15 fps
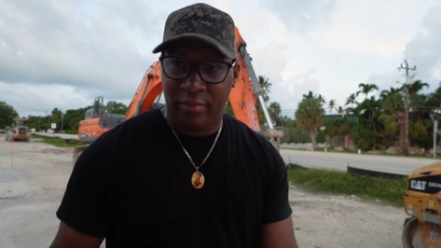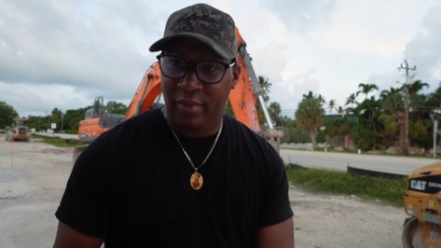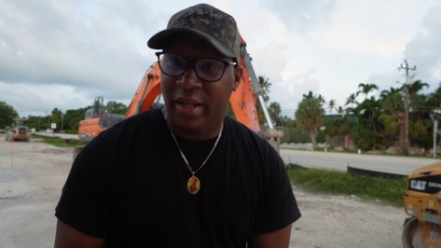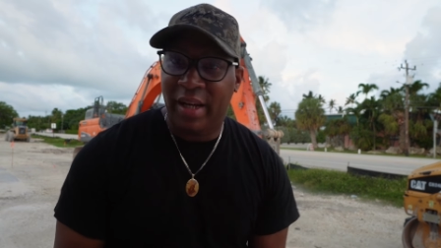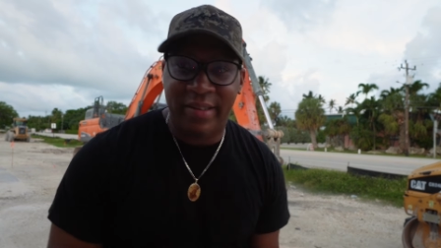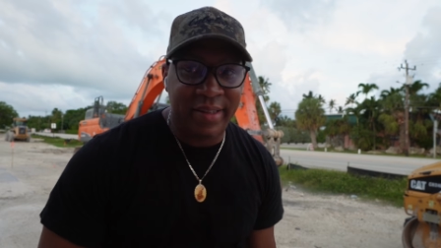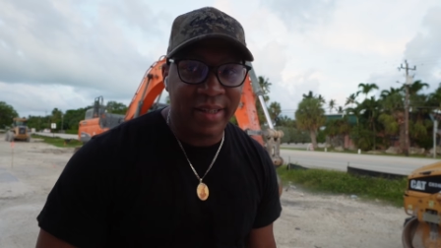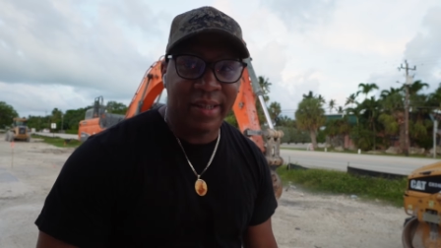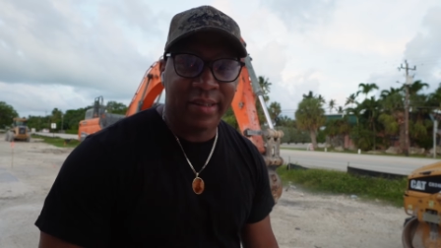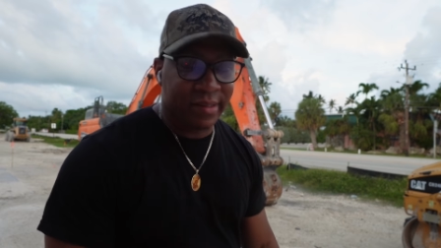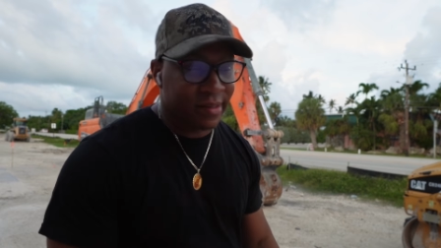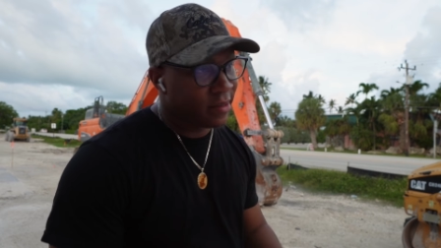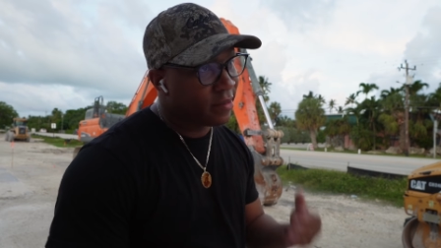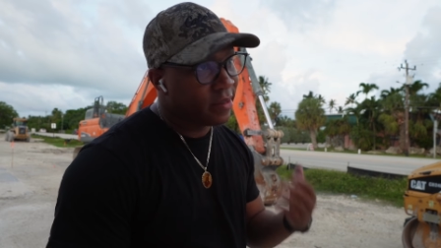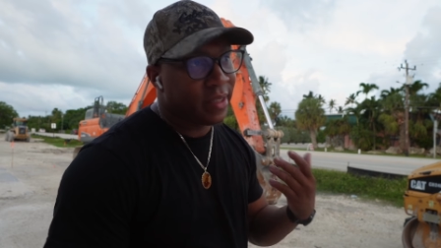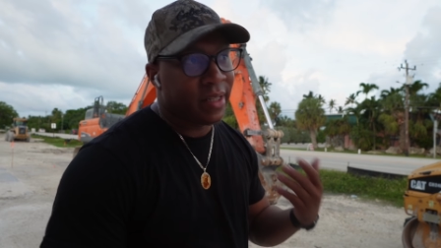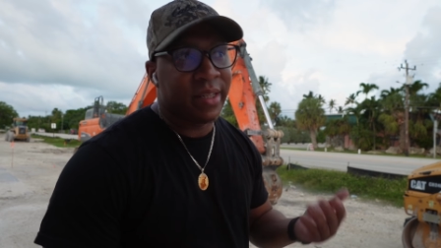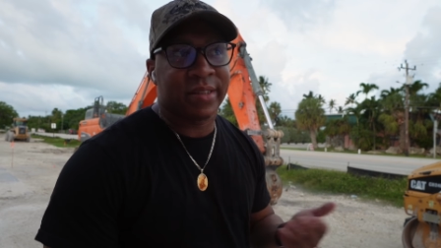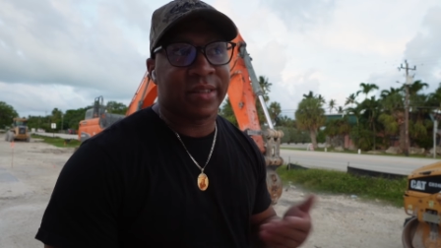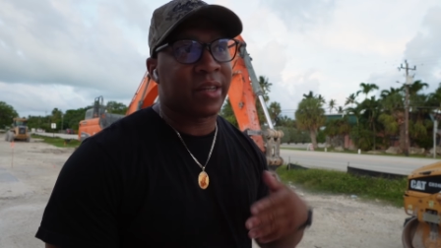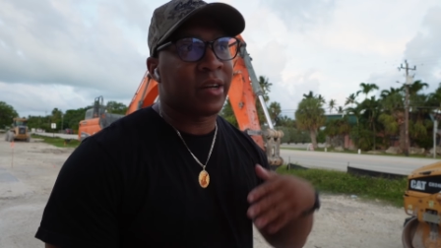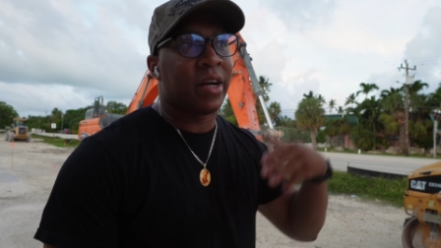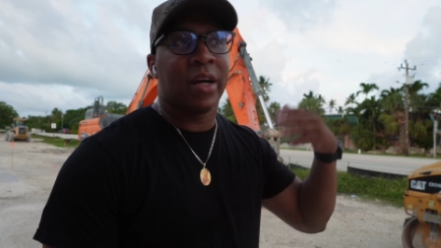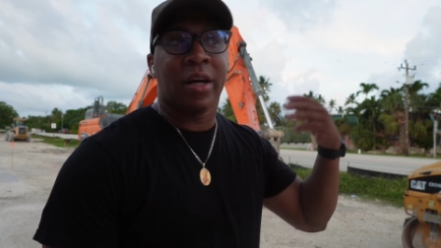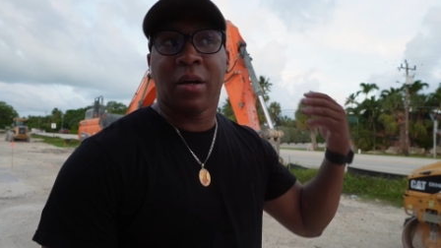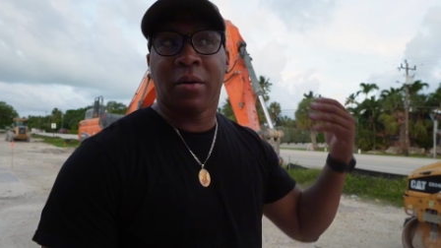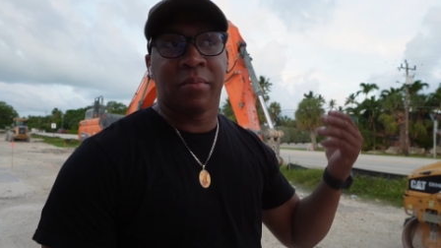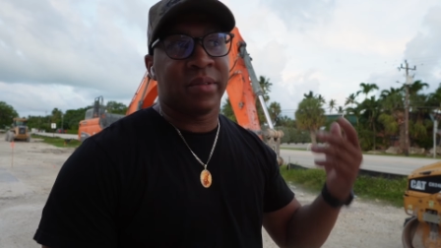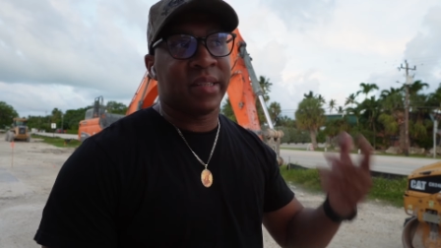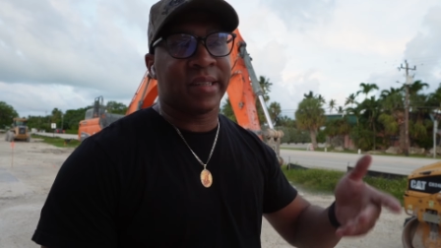That's the easiest.
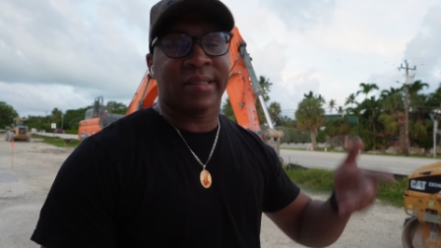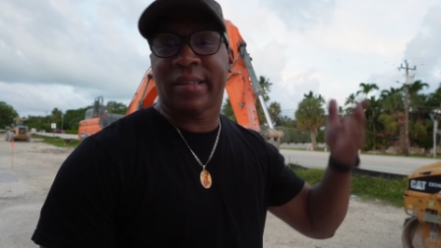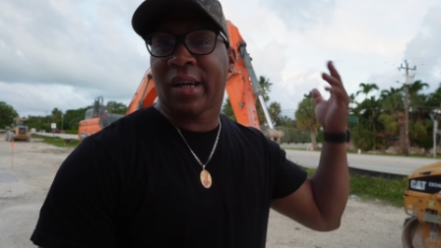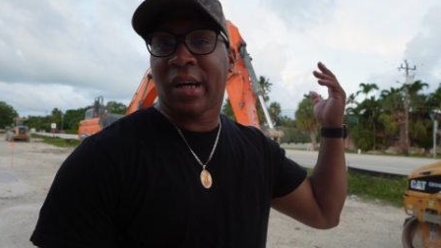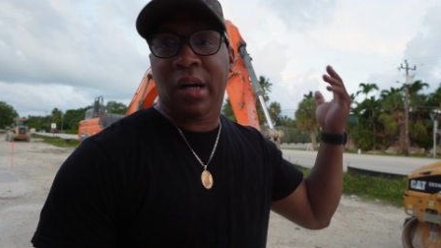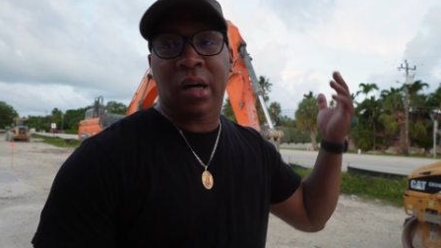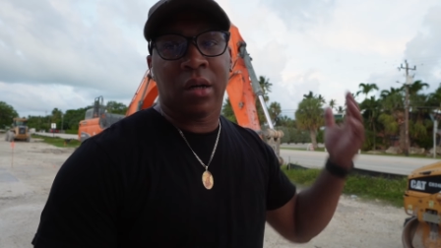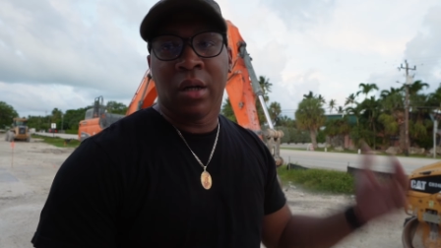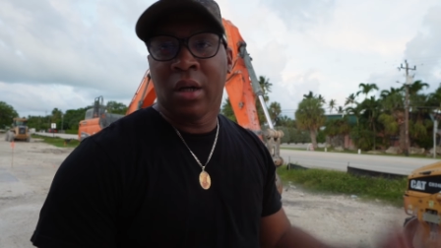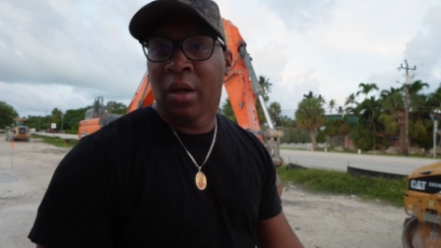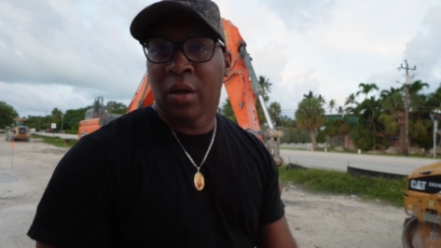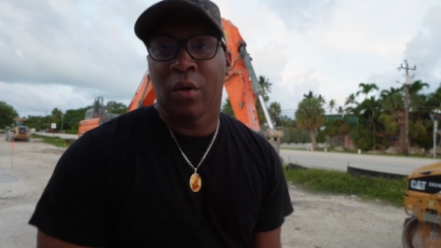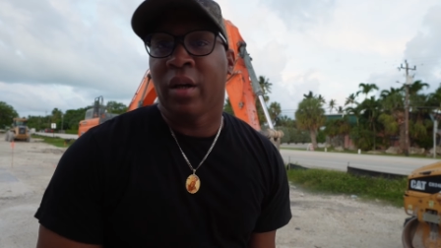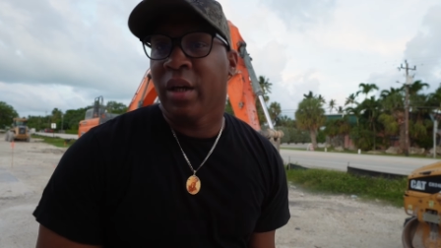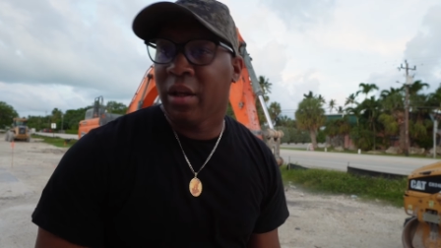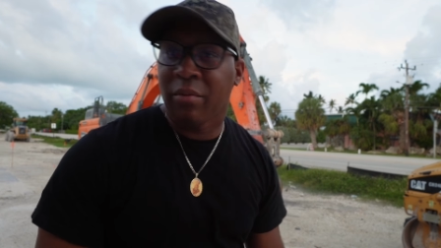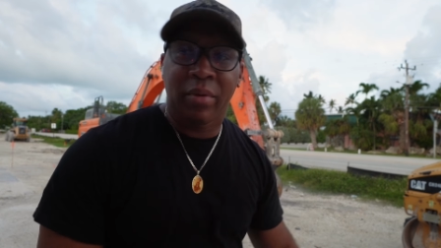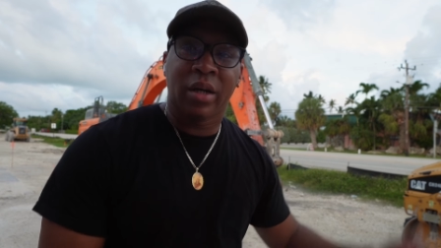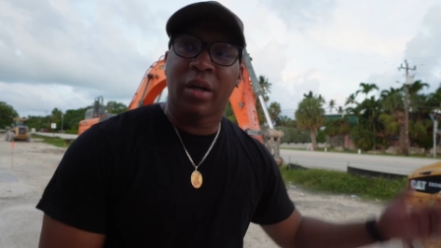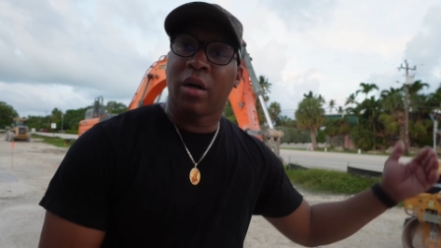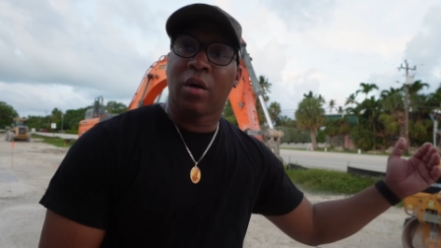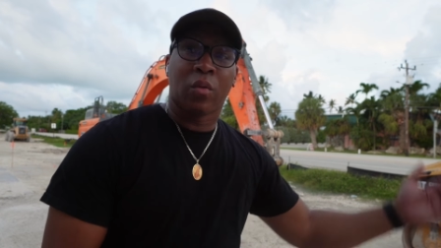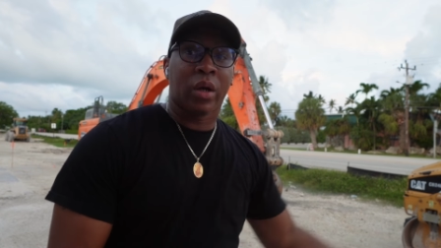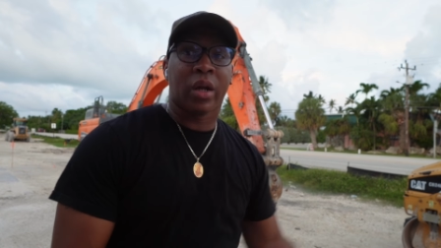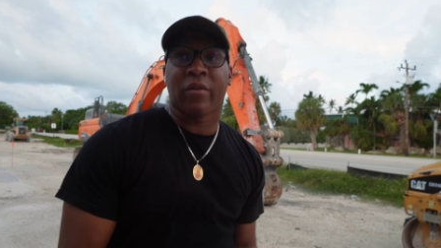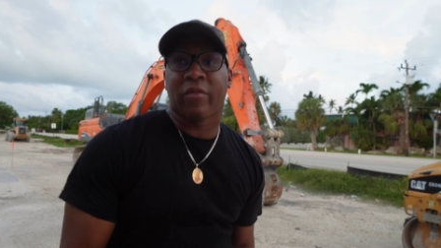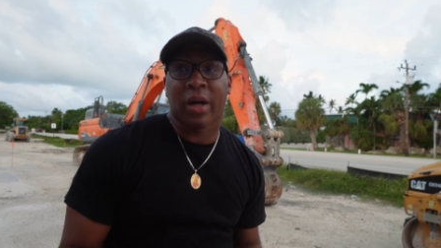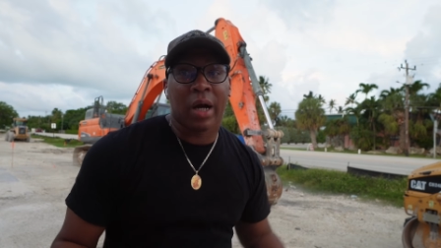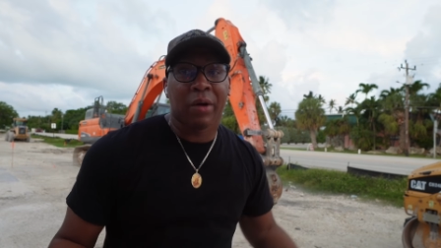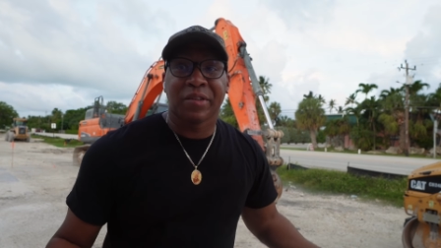Instagram, TikTok, email,
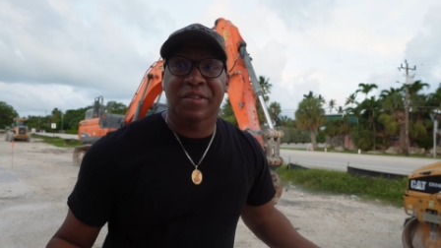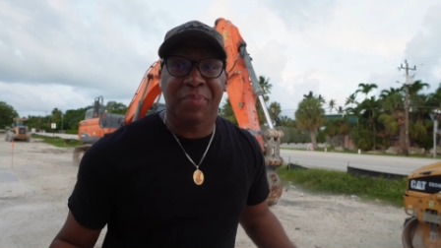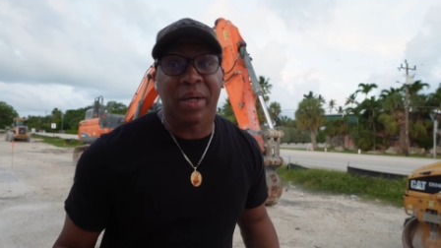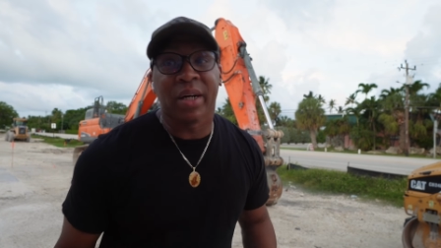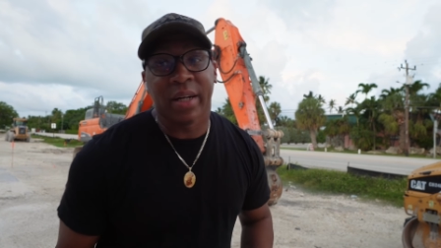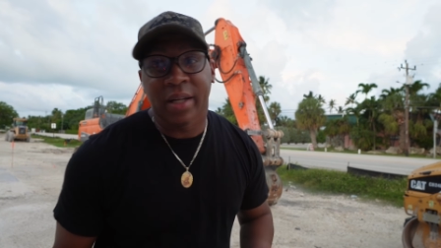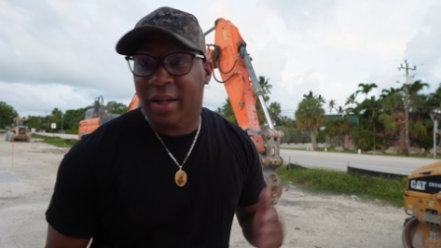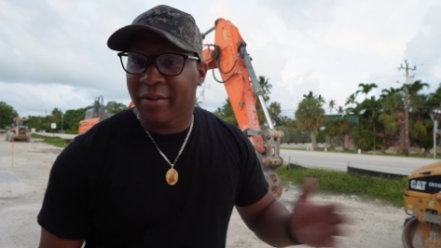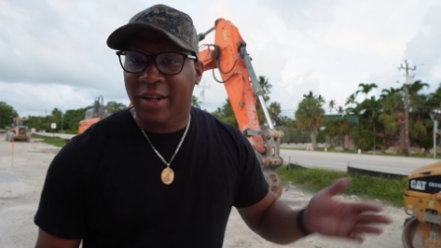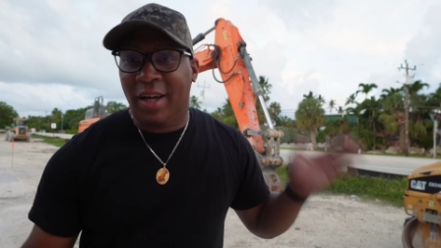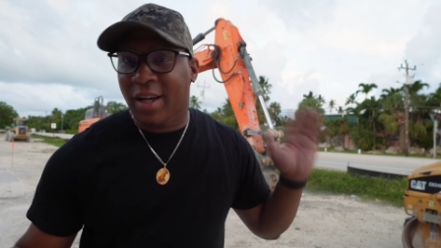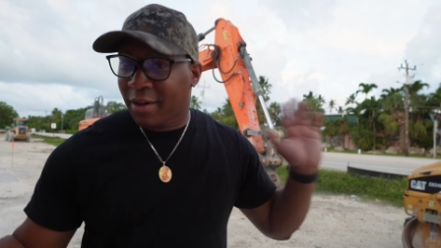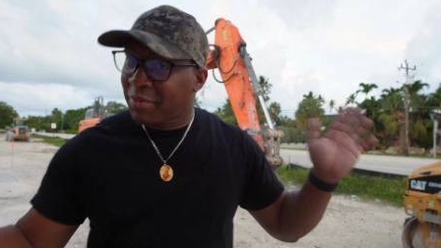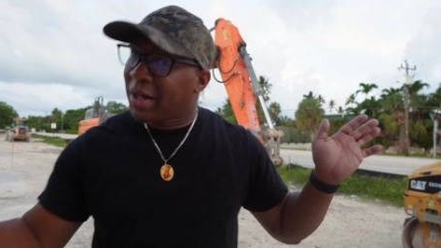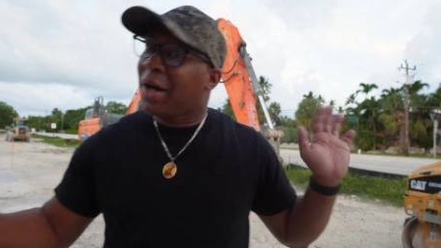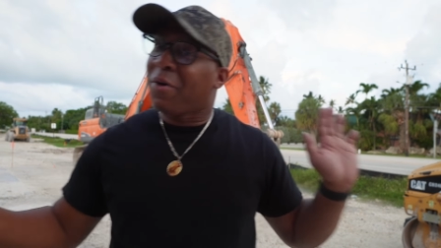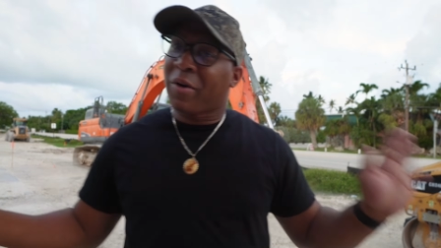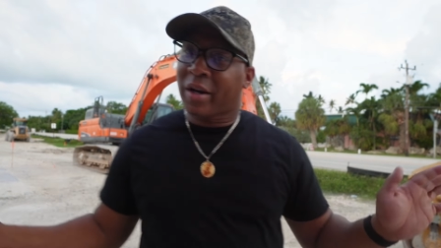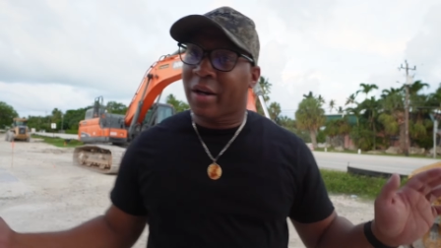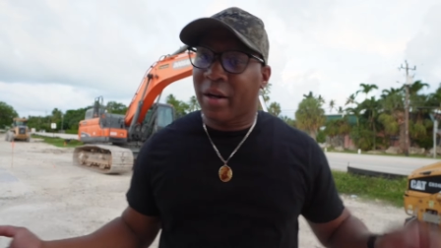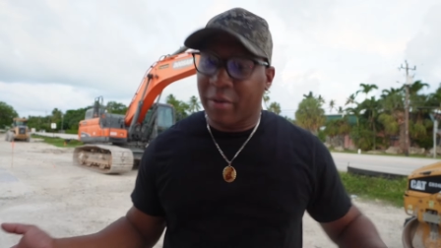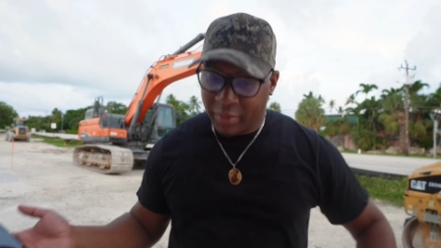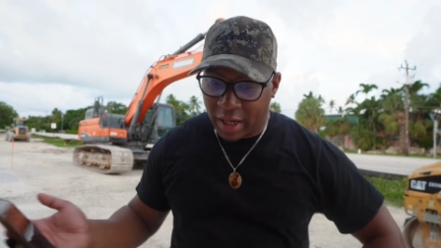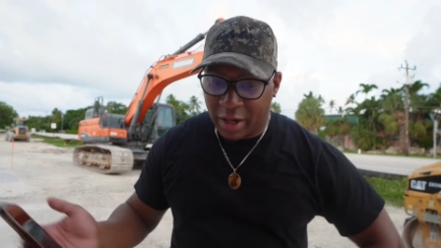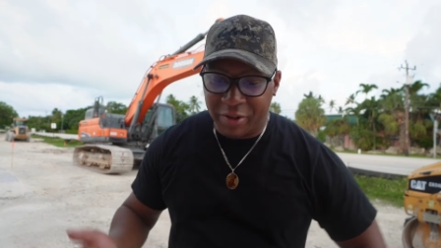whatever. I respond. I'm not one of them. I